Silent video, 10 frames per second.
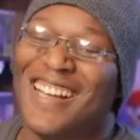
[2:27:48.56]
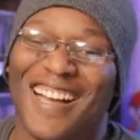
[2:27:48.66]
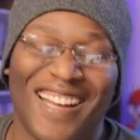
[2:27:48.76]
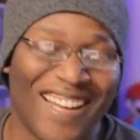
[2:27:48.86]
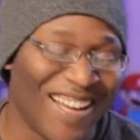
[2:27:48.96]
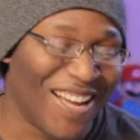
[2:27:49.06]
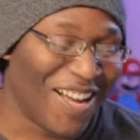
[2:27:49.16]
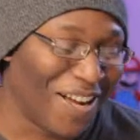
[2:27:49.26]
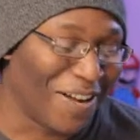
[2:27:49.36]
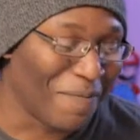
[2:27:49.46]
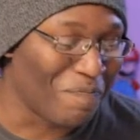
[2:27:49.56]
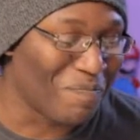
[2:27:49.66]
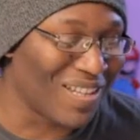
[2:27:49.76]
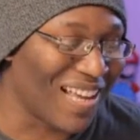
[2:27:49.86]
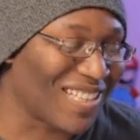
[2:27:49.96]
uh,
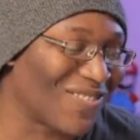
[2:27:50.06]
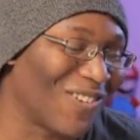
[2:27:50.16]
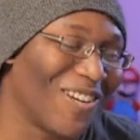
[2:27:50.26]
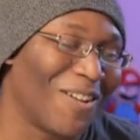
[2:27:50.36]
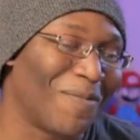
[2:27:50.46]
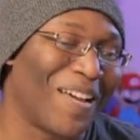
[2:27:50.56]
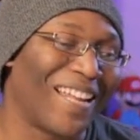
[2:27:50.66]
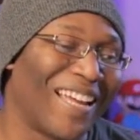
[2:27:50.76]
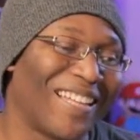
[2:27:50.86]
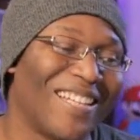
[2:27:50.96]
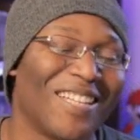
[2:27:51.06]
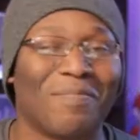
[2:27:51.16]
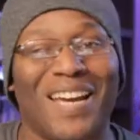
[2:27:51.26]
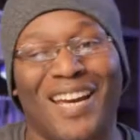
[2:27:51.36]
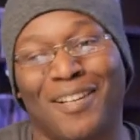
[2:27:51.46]
but that's for real, man. Like, look,
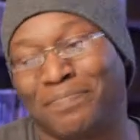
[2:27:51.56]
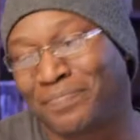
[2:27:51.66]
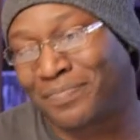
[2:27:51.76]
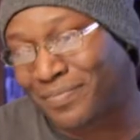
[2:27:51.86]
man,